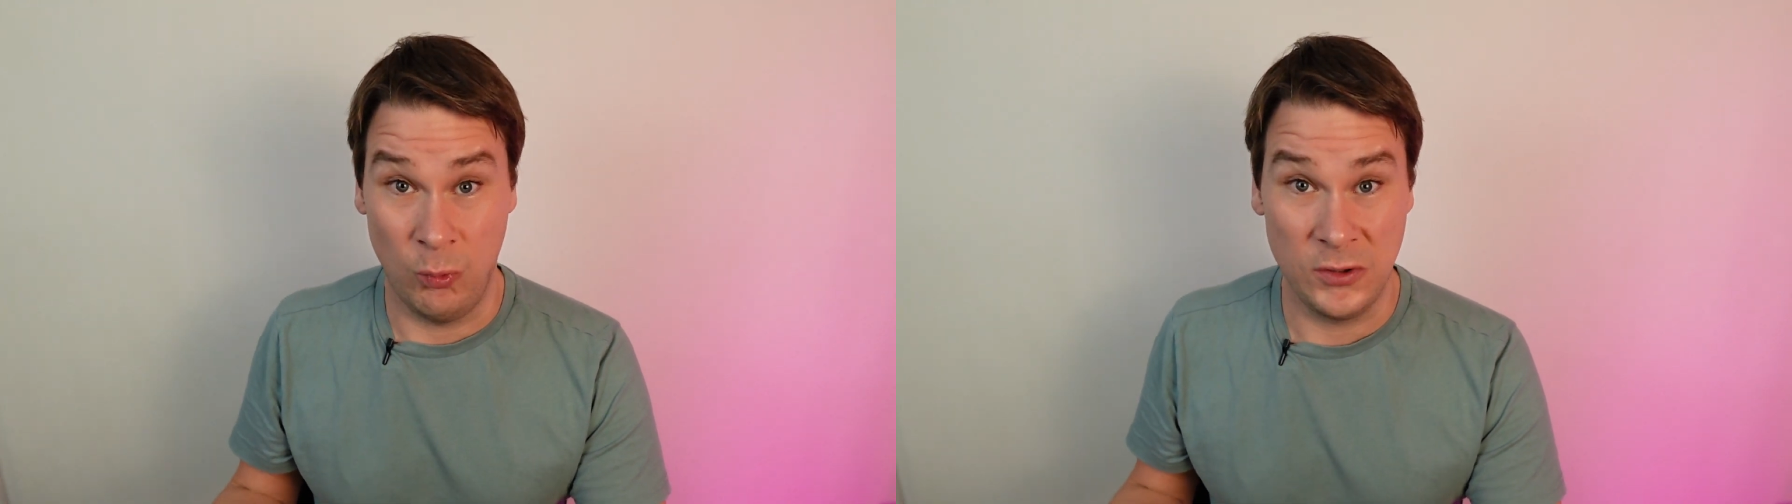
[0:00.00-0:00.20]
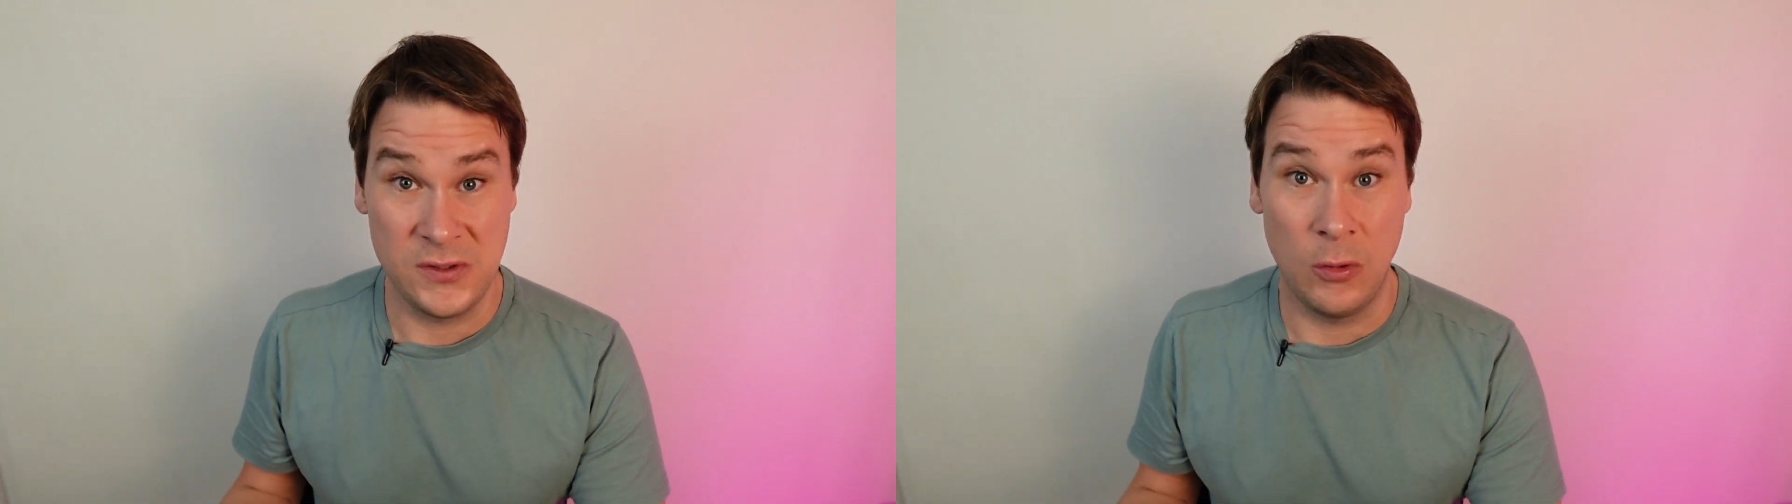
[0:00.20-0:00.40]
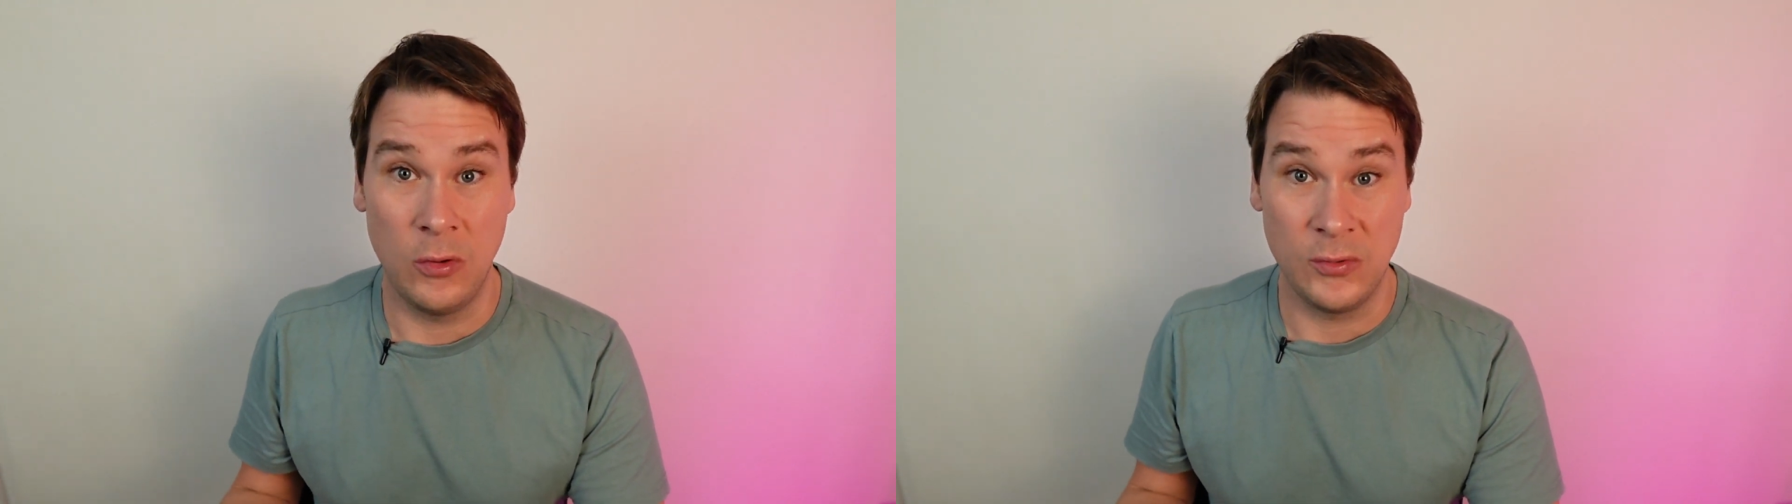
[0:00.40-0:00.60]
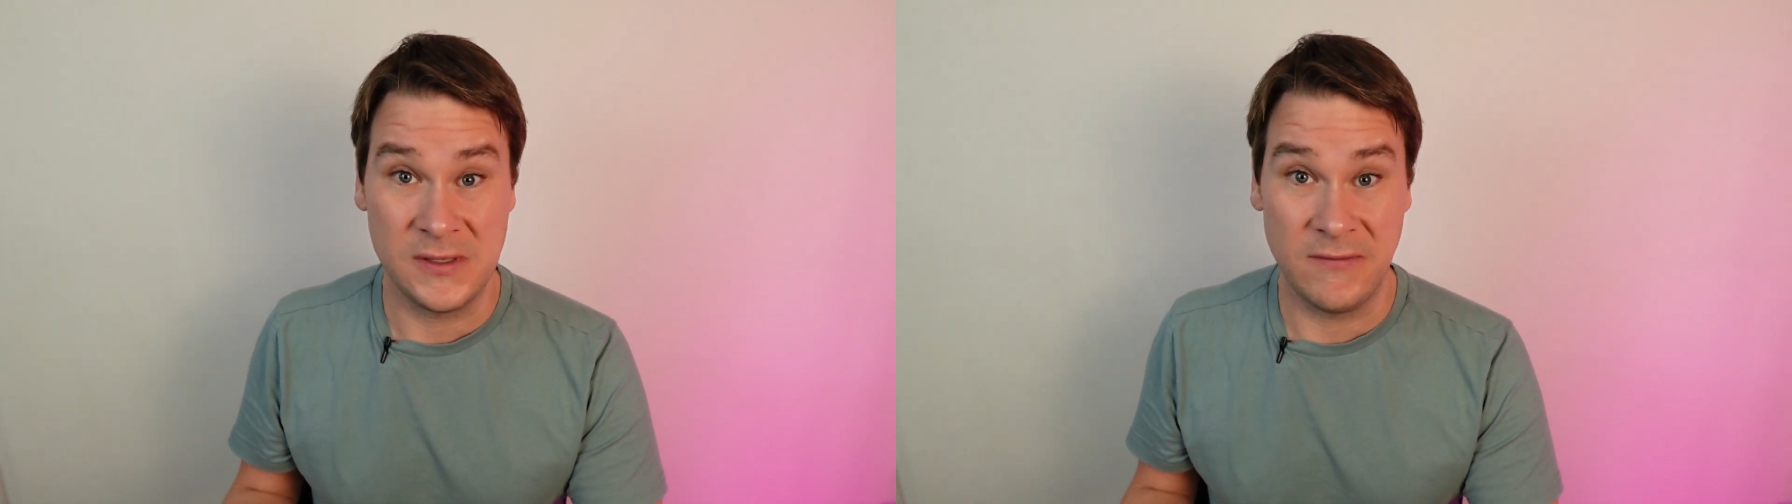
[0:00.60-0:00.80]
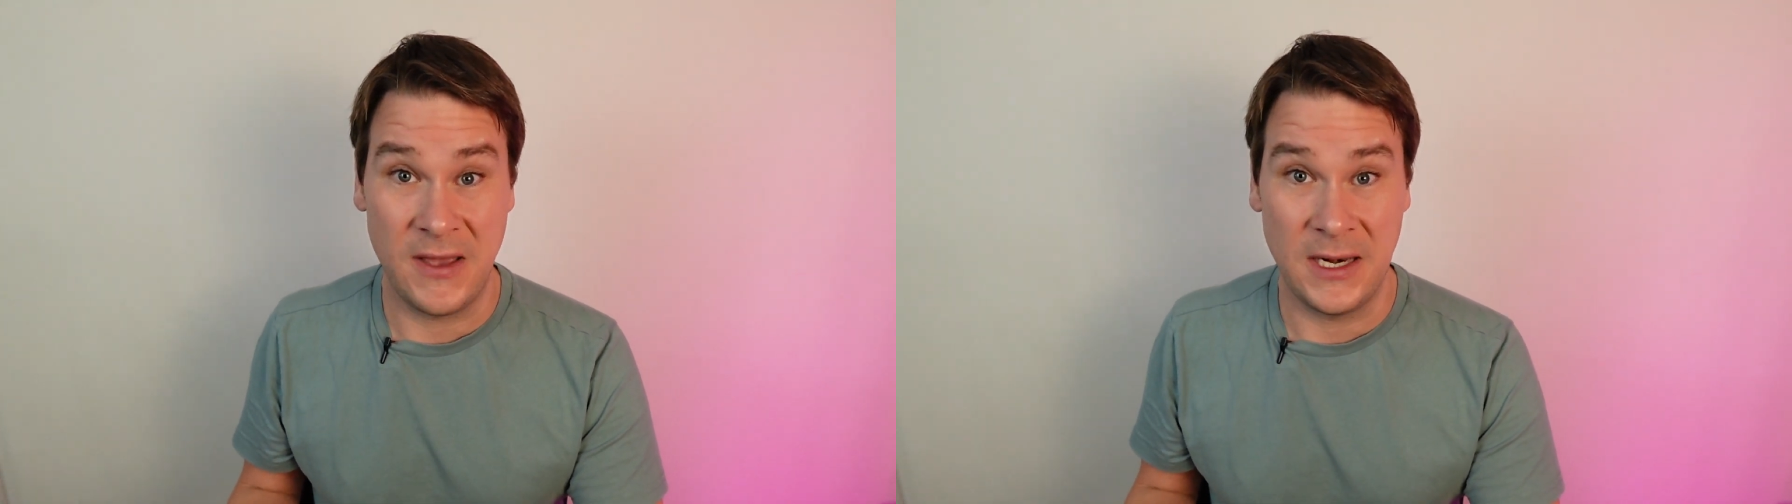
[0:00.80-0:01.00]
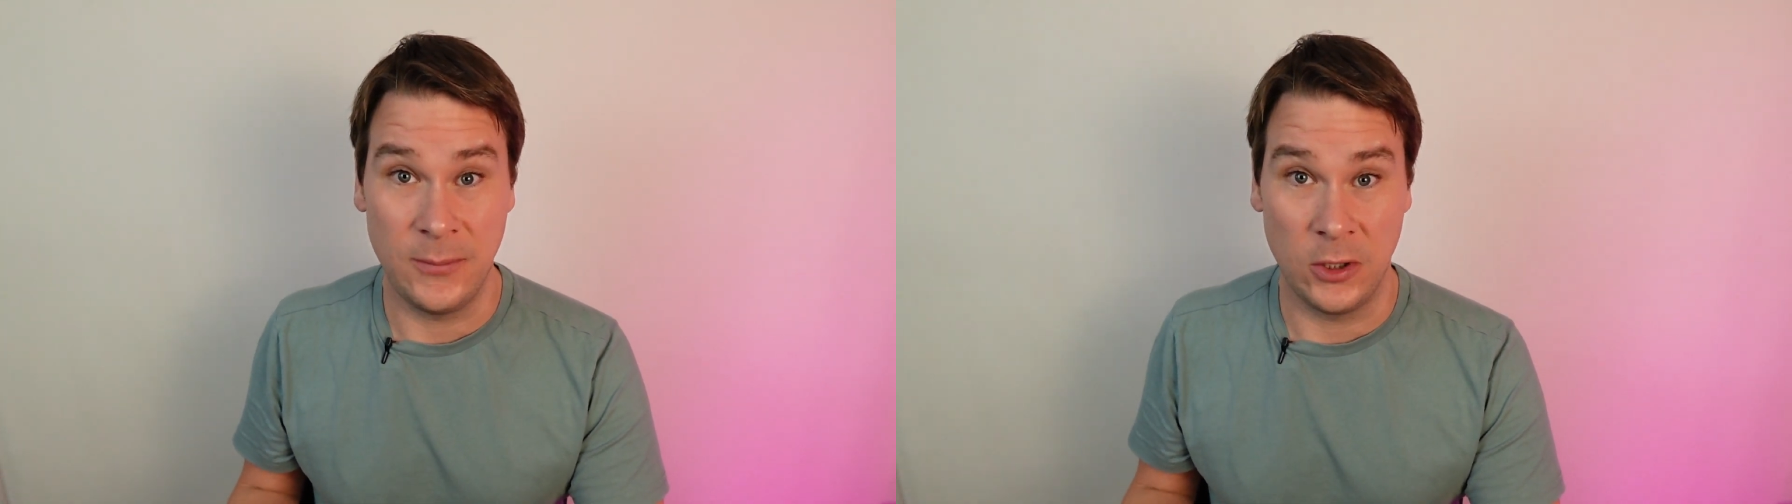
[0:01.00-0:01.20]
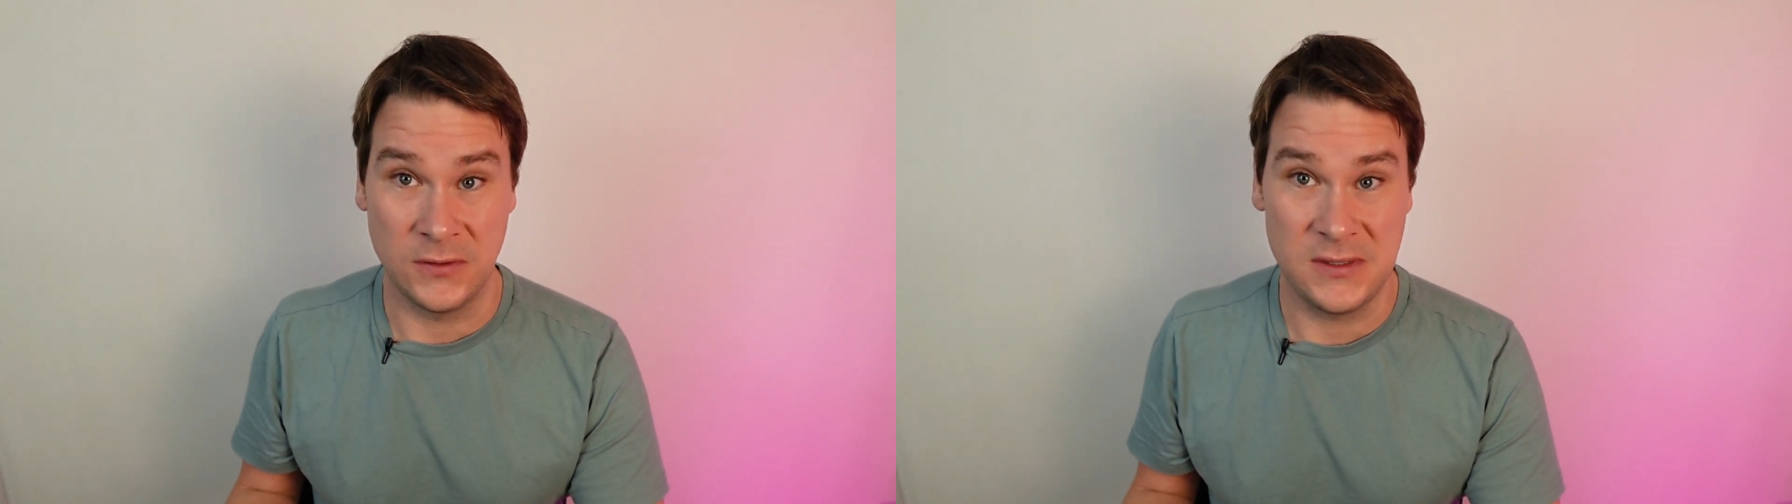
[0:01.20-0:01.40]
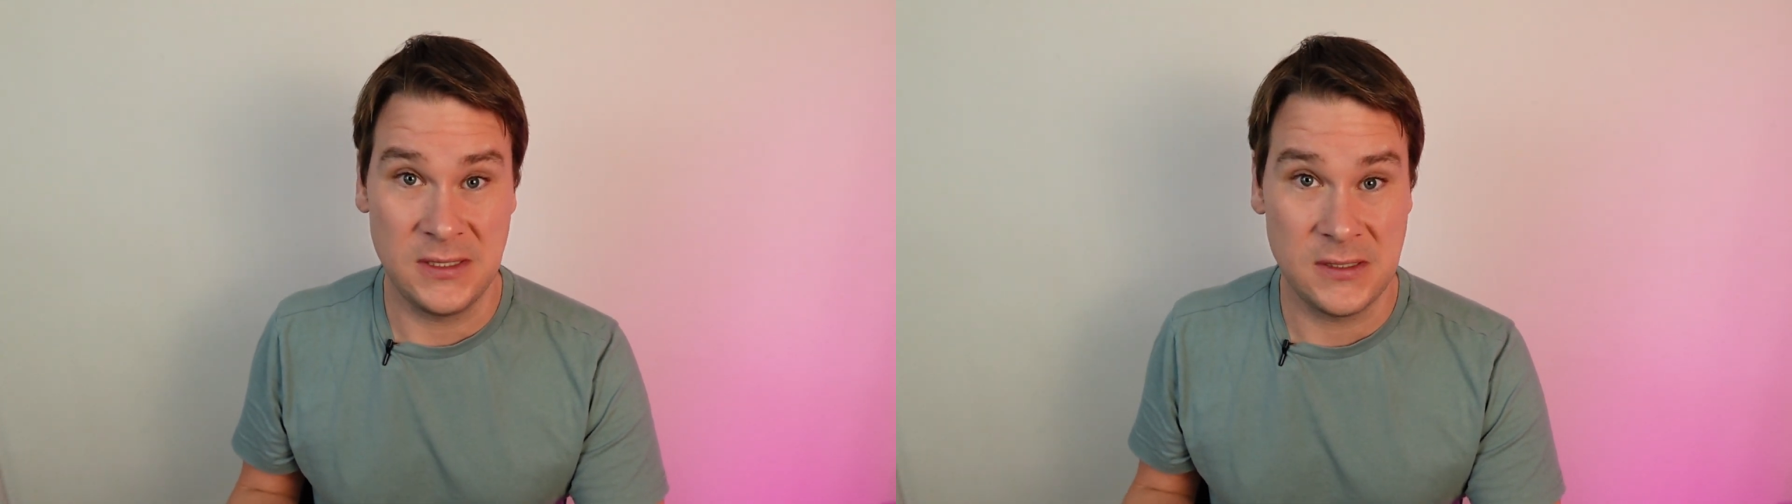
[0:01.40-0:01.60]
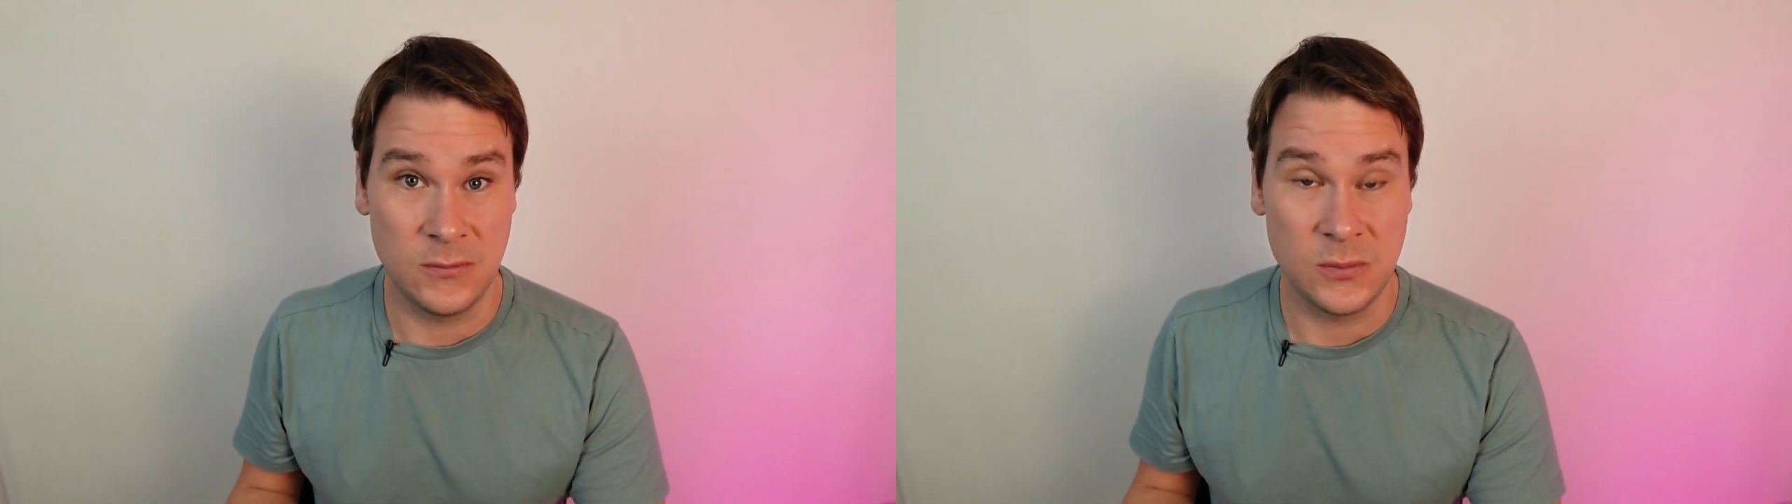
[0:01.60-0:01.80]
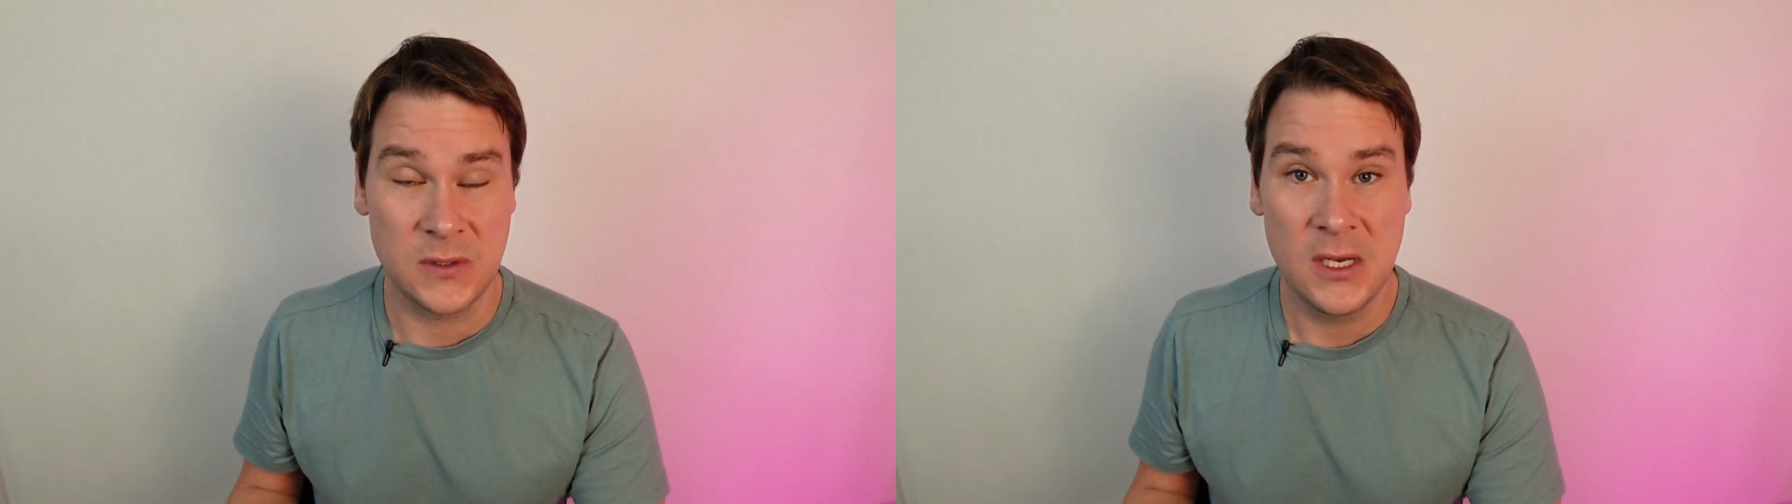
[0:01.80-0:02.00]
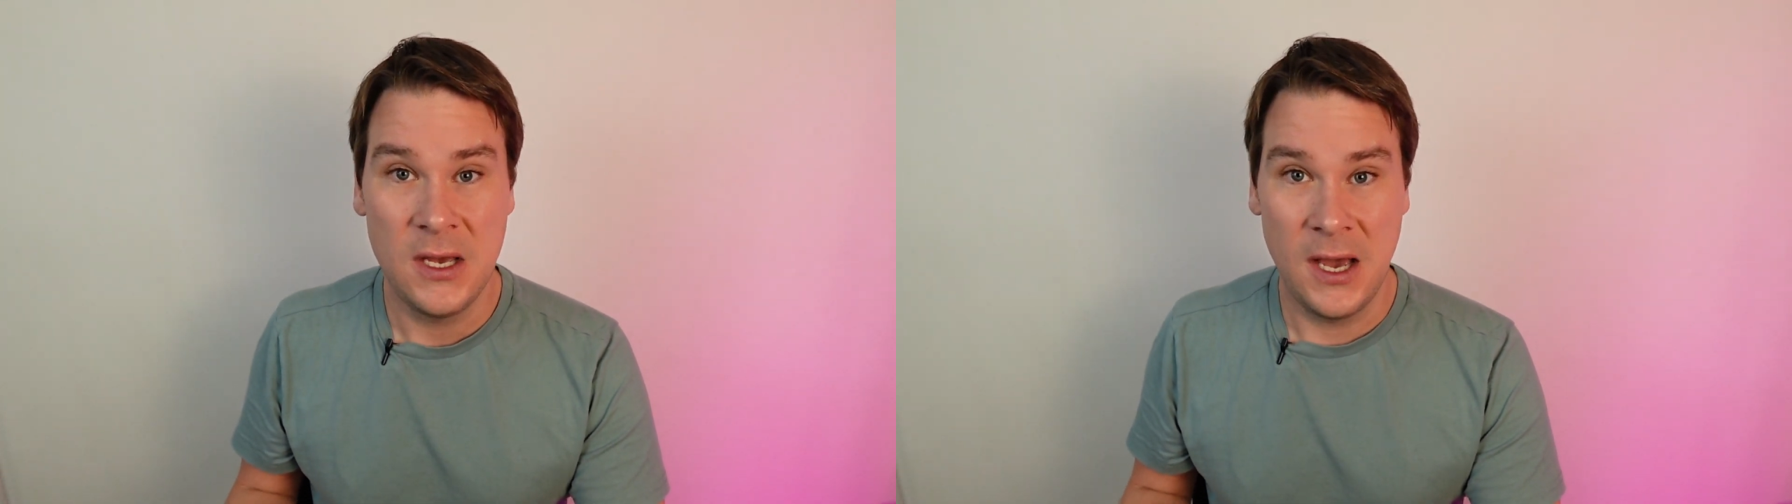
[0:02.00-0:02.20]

wasn't always available on systems